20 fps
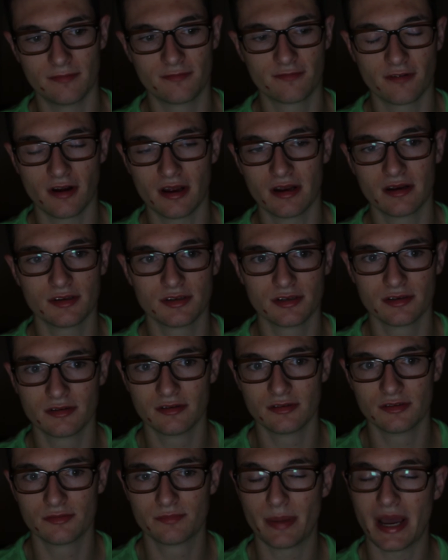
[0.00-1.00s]
front
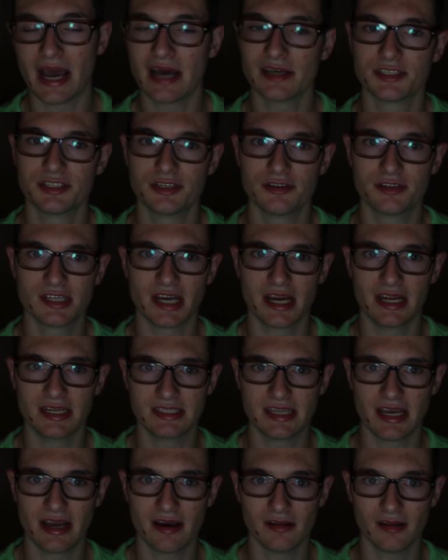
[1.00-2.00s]
passenger
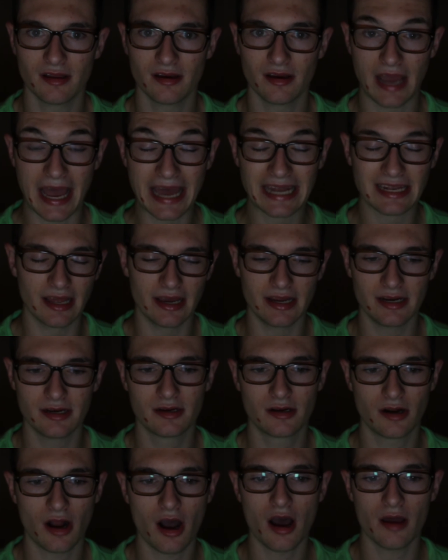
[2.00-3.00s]
side headlight
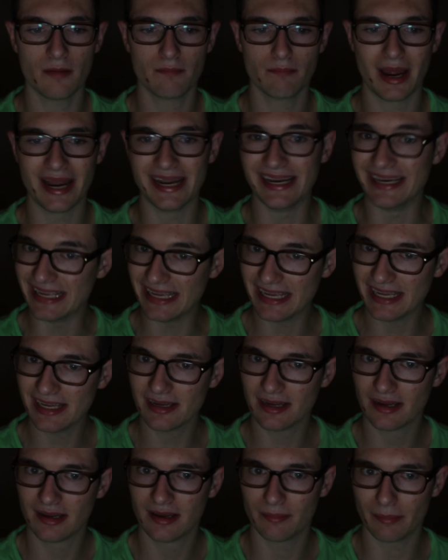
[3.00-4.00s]
caught my knee,
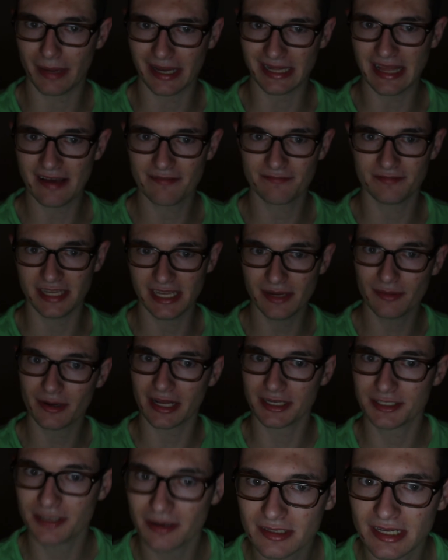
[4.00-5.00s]
my left knee. When
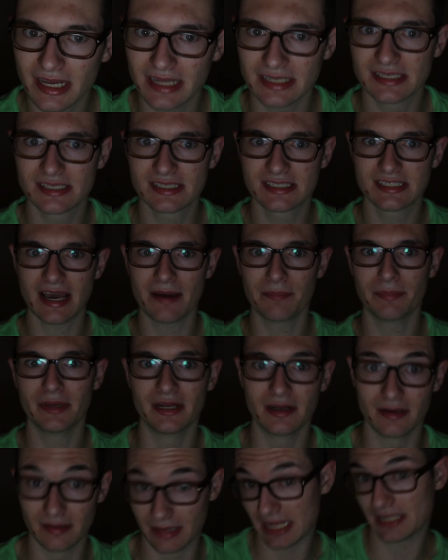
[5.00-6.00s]
I took that step,
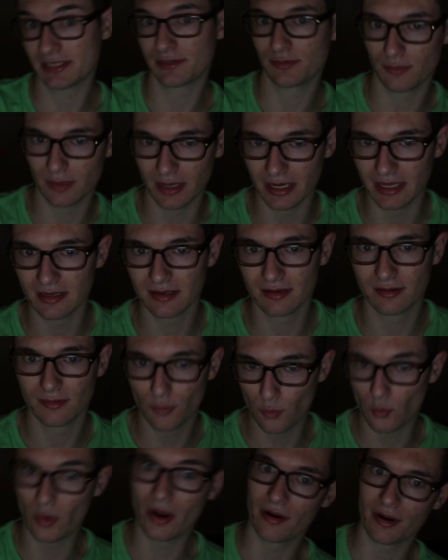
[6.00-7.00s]
that's
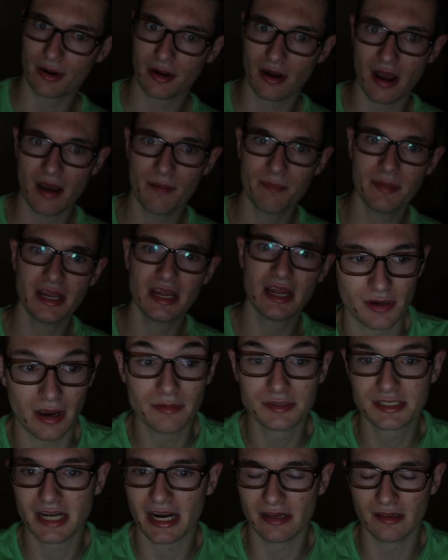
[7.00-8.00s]
where it caught me. So I
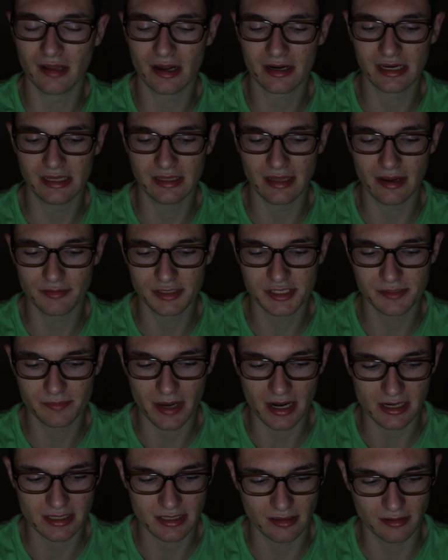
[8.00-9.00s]
was kind of lucky in that
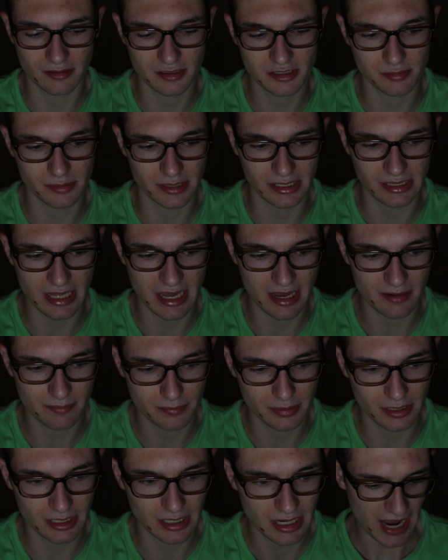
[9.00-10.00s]
respect, and I'll explain that.
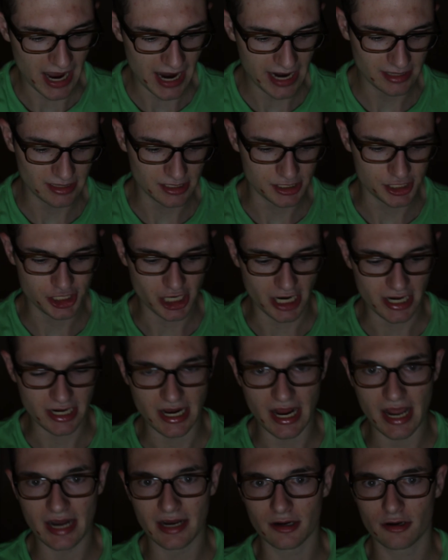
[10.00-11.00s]
But I had this
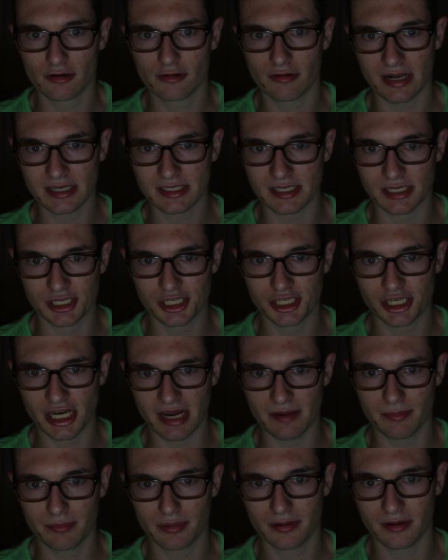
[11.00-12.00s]
gigantic crescent
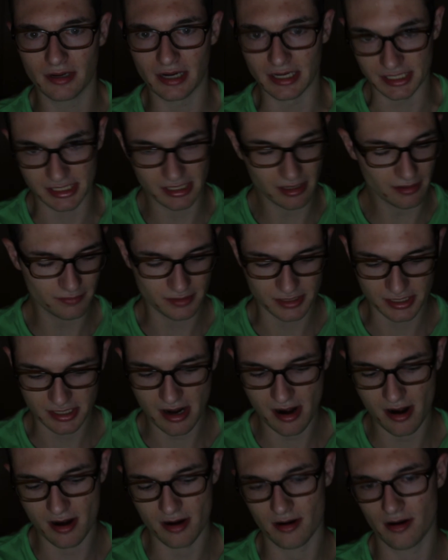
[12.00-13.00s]
shape, and I still have a
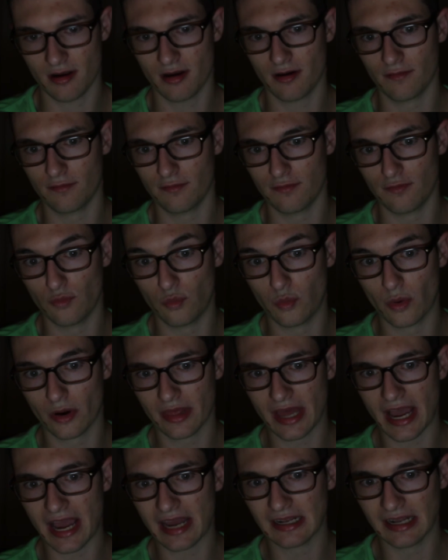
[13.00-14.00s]
scar of where
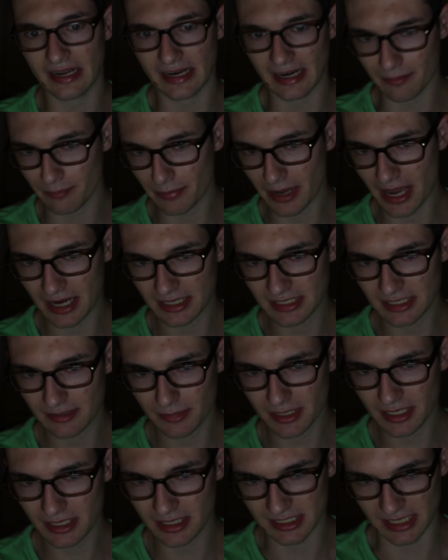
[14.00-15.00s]
the headlight impacted
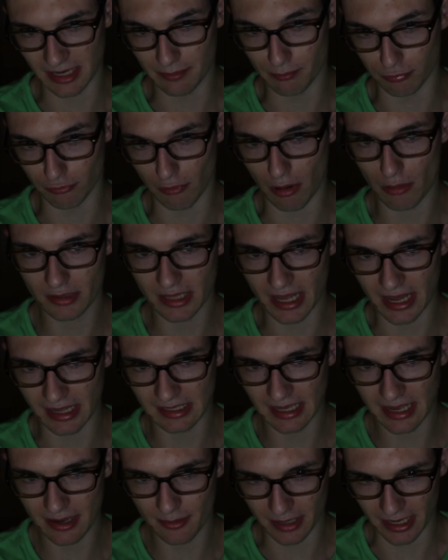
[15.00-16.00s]
me, because I broke the
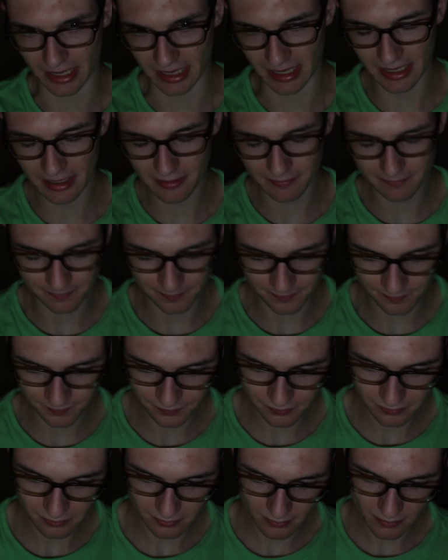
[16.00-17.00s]
headlight when I hit it.
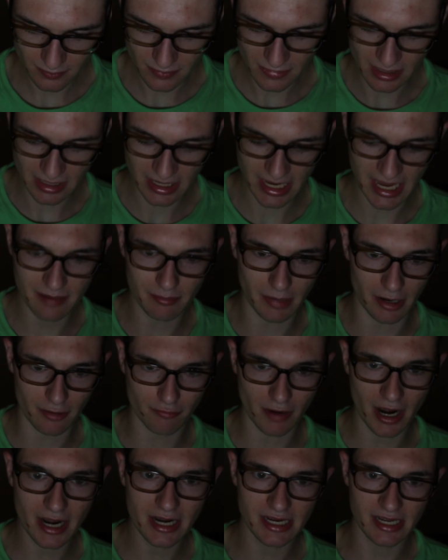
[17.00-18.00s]
And my
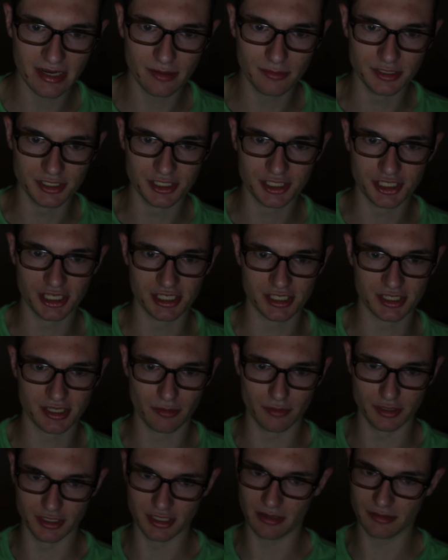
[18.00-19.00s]
right knee was there
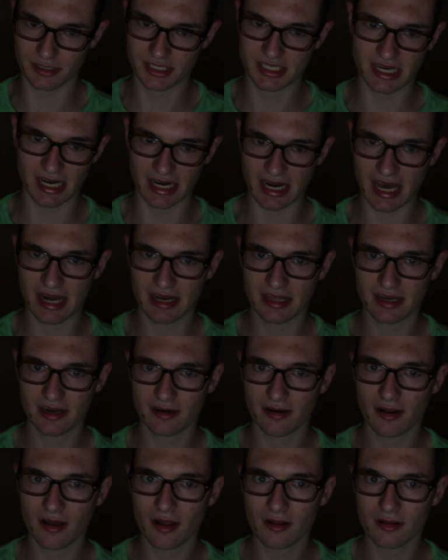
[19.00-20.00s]
was no skin on it
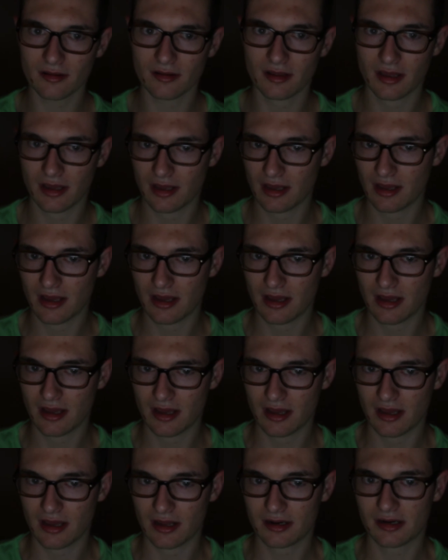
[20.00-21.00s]
at all,
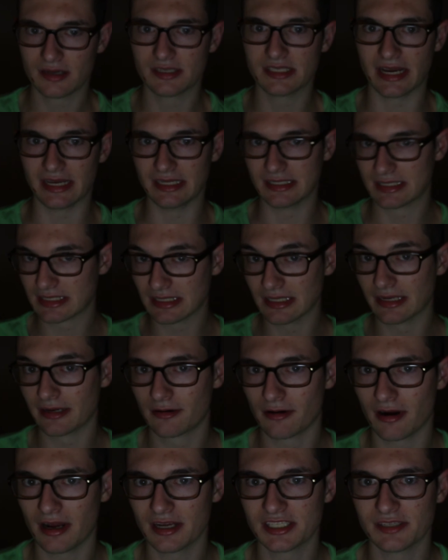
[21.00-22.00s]
because I had slid
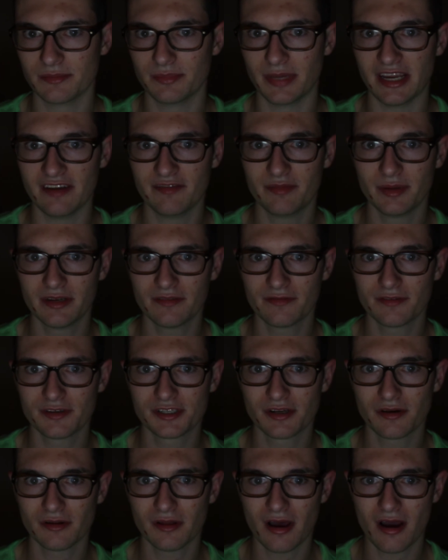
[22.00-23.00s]
across the pavement for
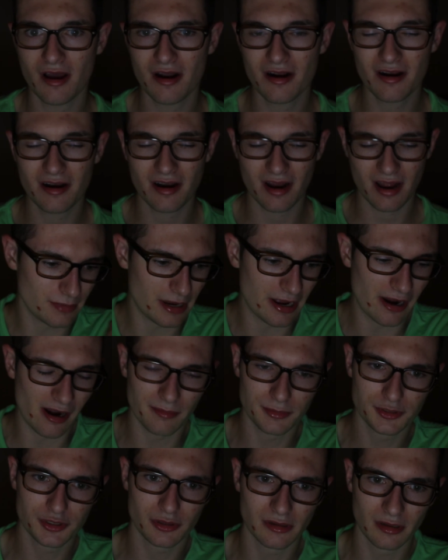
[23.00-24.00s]
so long. My
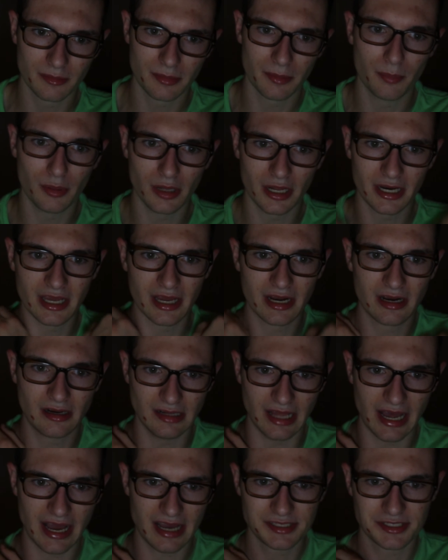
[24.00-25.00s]
arms are a little bit bloody. I had
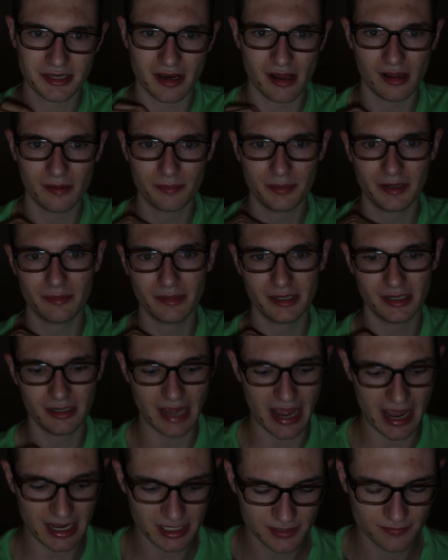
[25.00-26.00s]
glass all up in me,
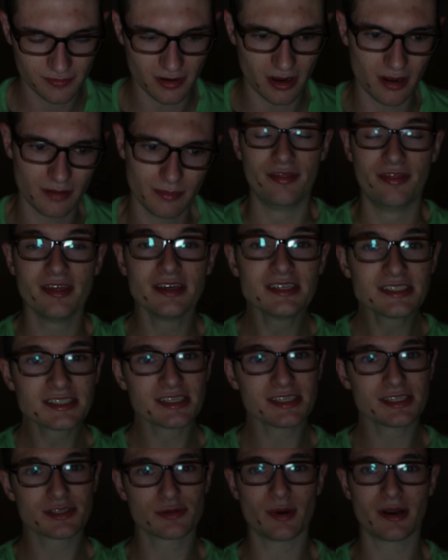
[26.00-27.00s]
asphalt. This
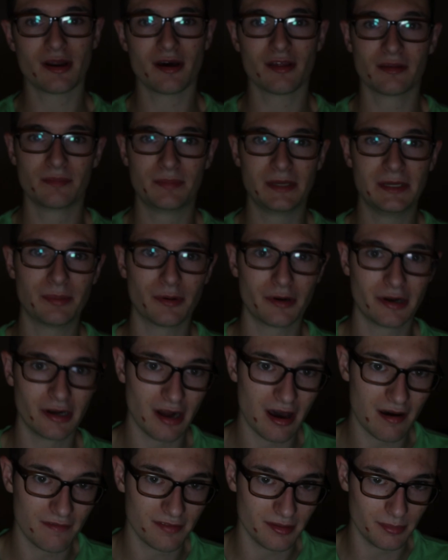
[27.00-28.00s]
is when all the people get
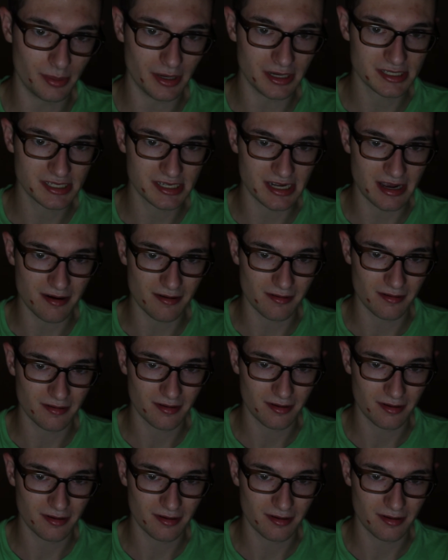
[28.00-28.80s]
off the bus now.